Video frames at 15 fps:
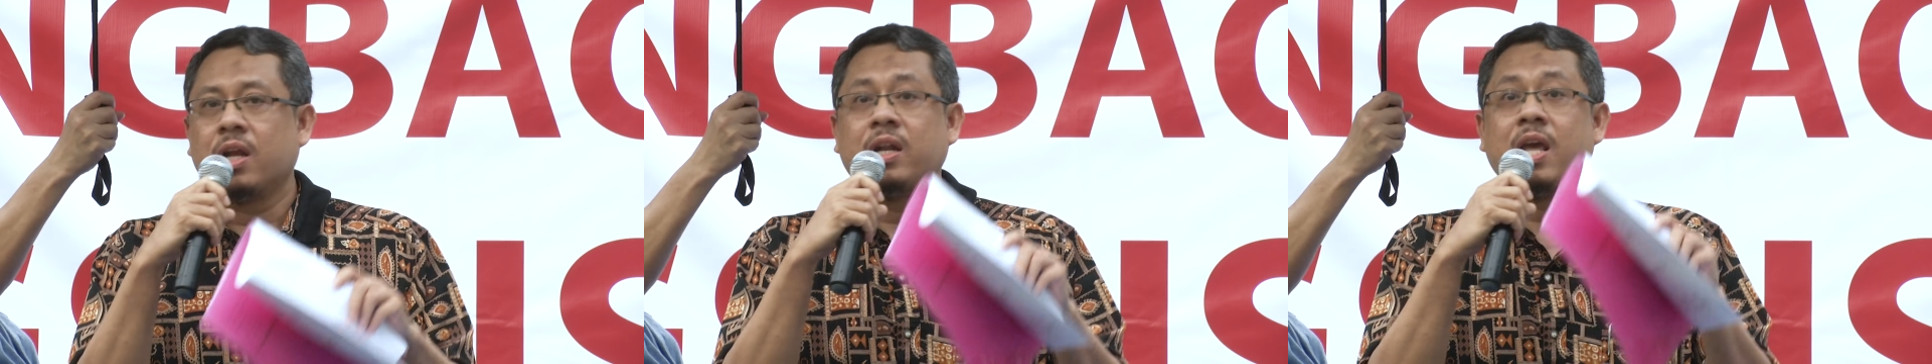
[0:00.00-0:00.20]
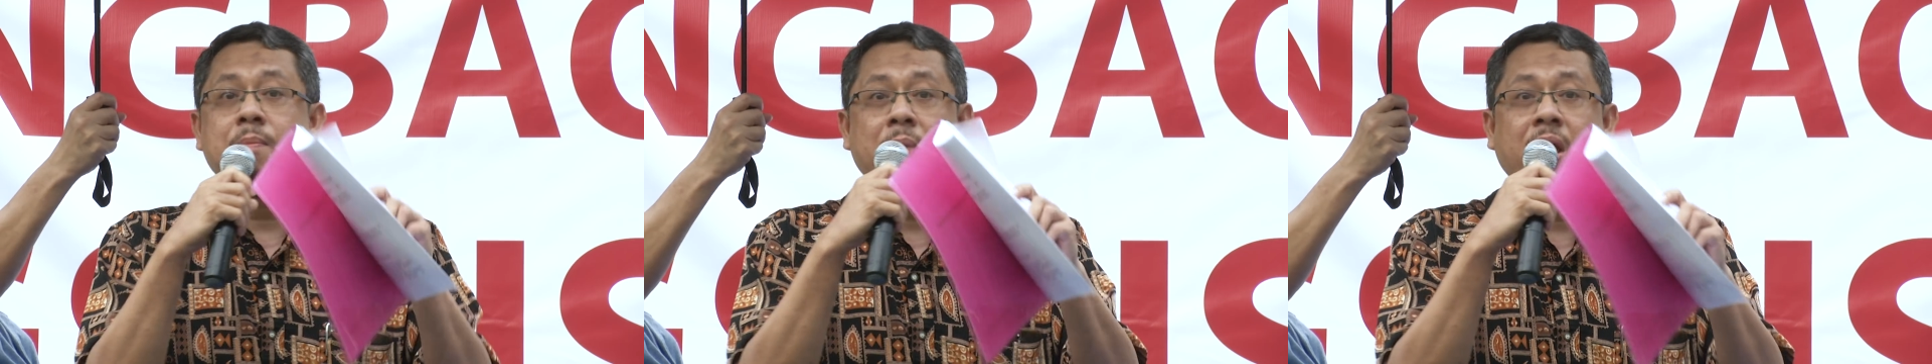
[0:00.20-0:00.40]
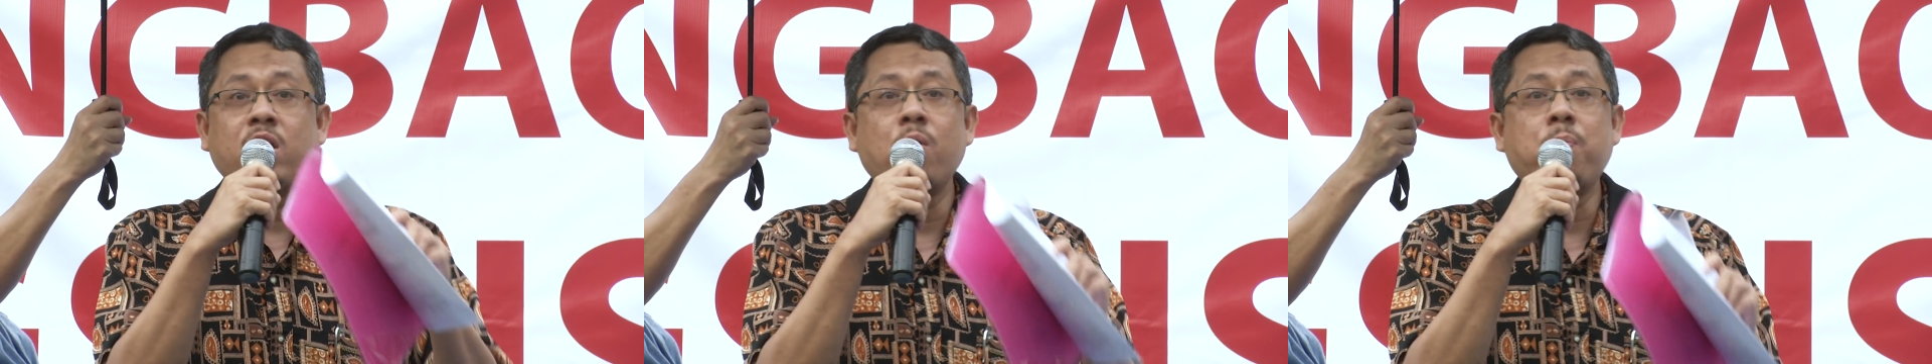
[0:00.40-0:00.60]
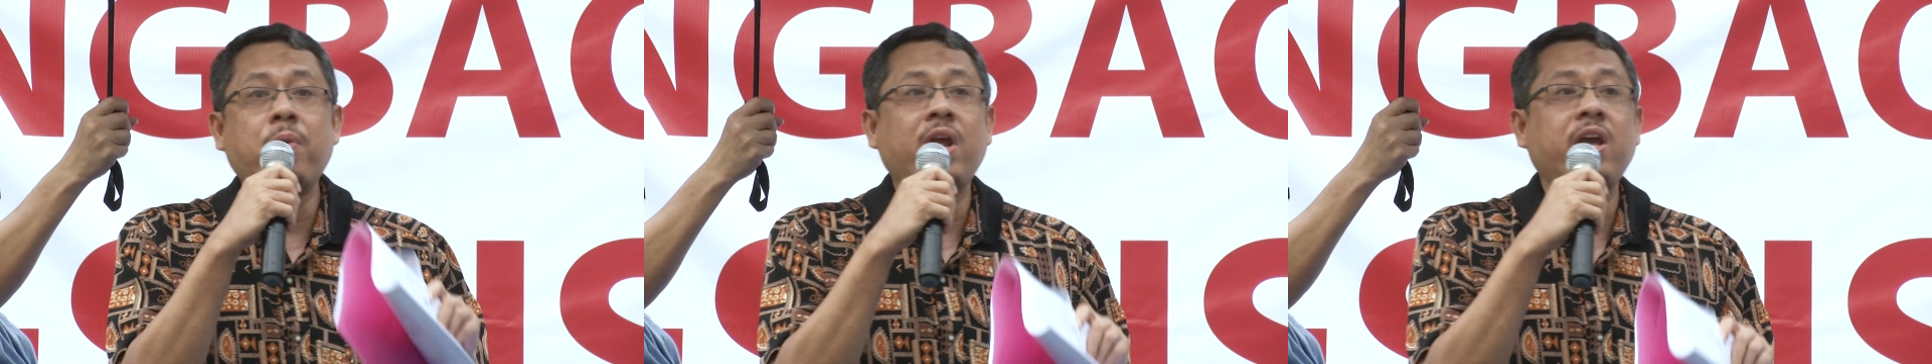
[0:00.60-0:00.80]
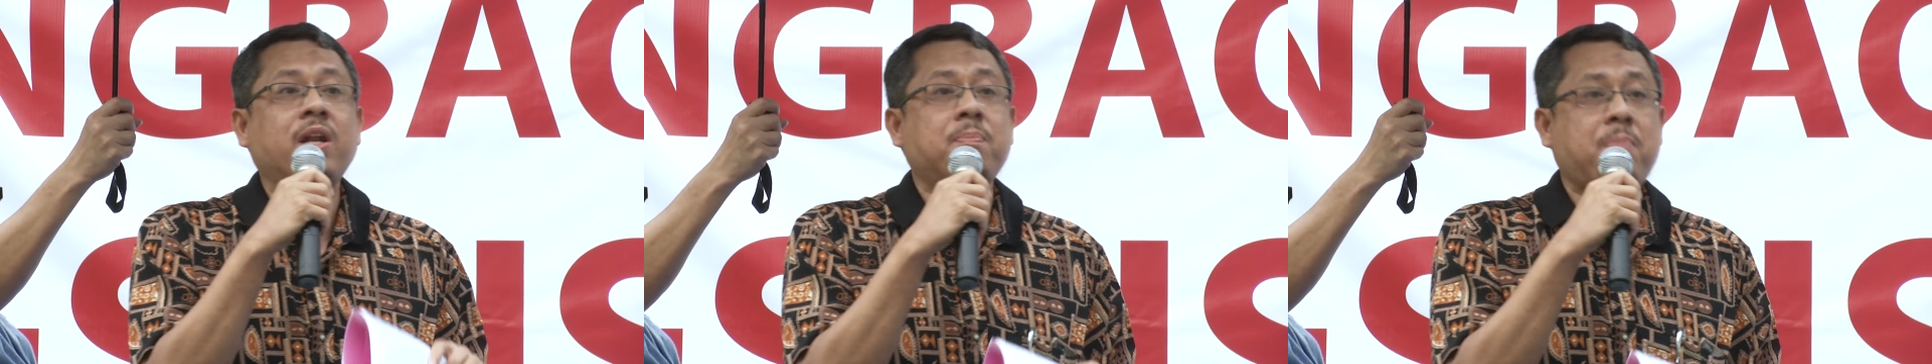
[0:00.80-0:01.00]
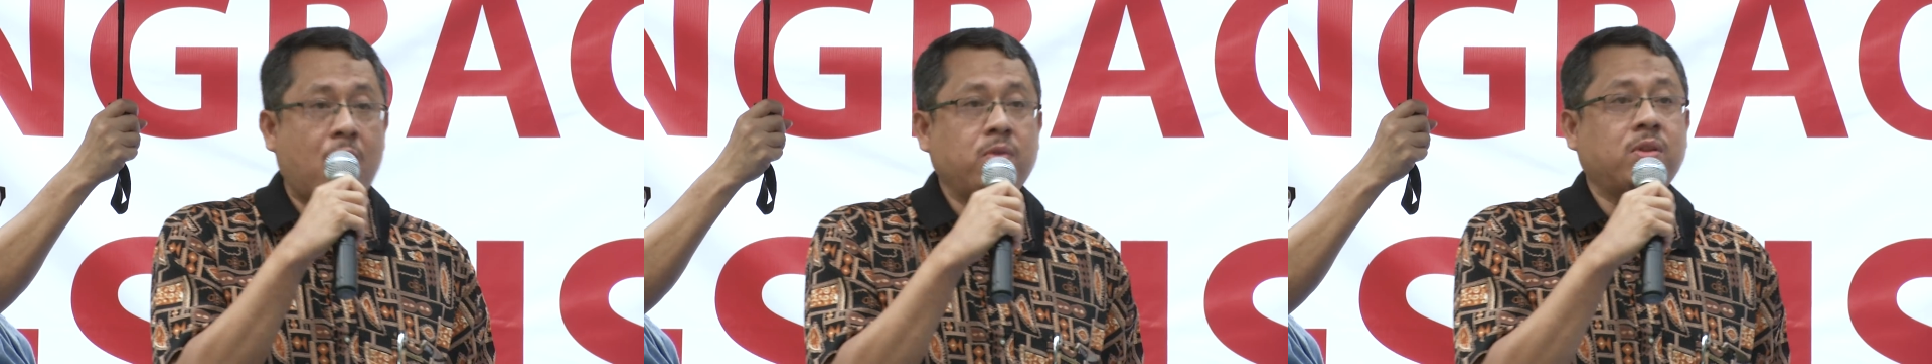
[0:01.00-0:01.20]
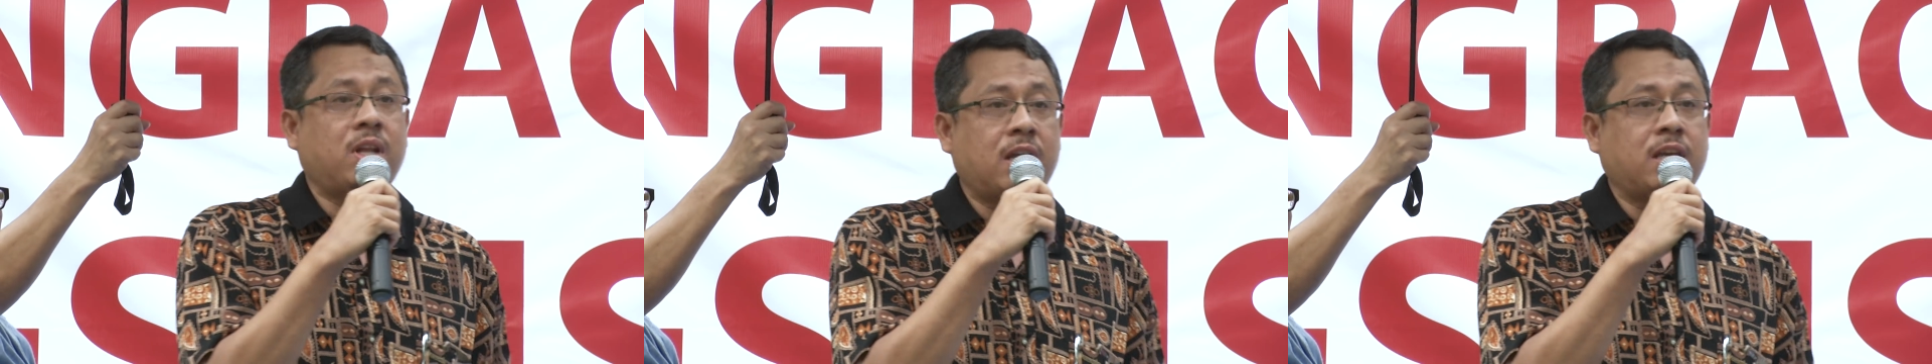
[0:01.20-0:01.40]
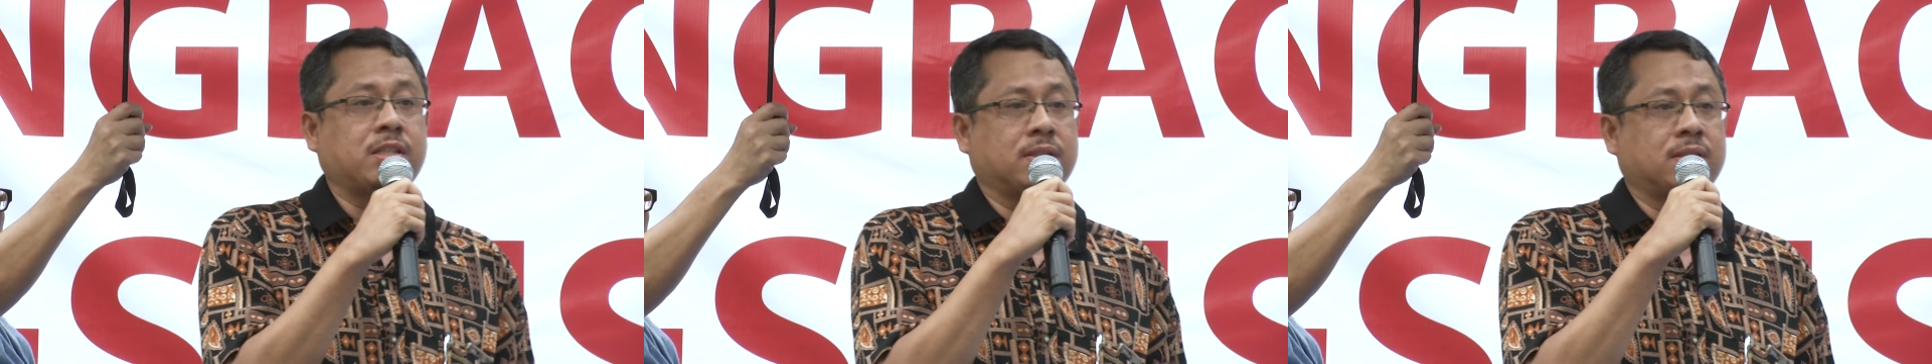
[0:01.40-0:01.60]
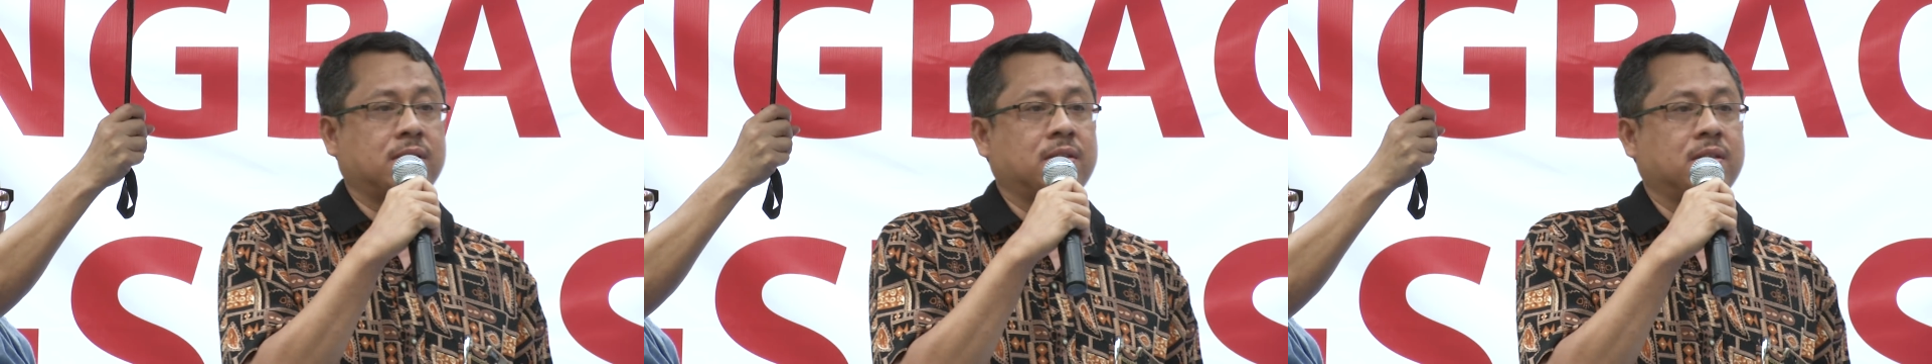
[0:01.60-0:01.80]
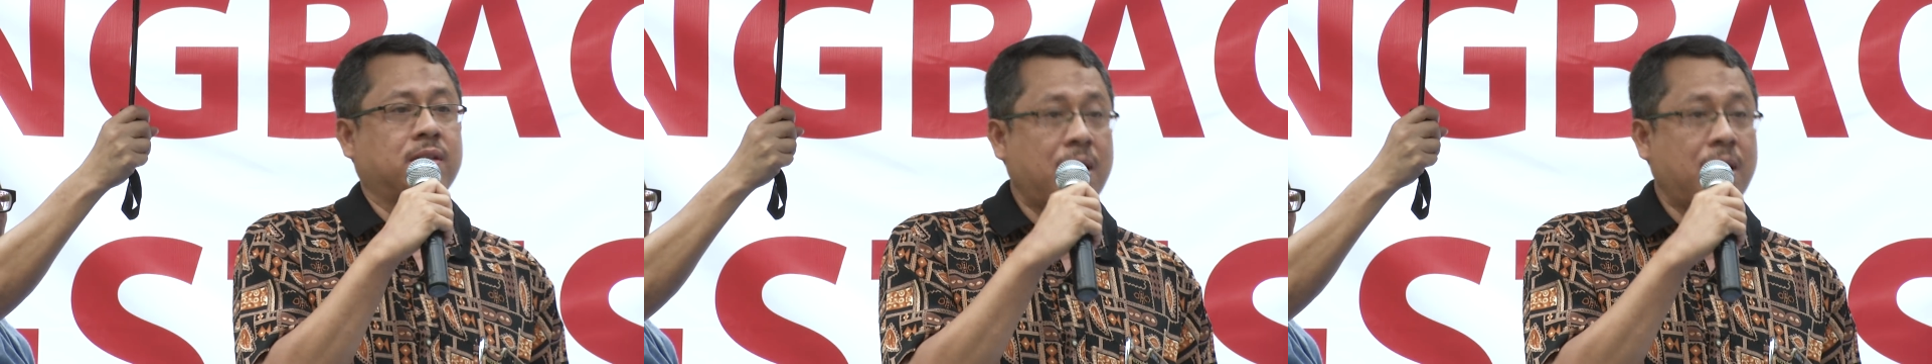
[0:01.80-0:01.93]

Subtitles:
They manipulate the boundaries.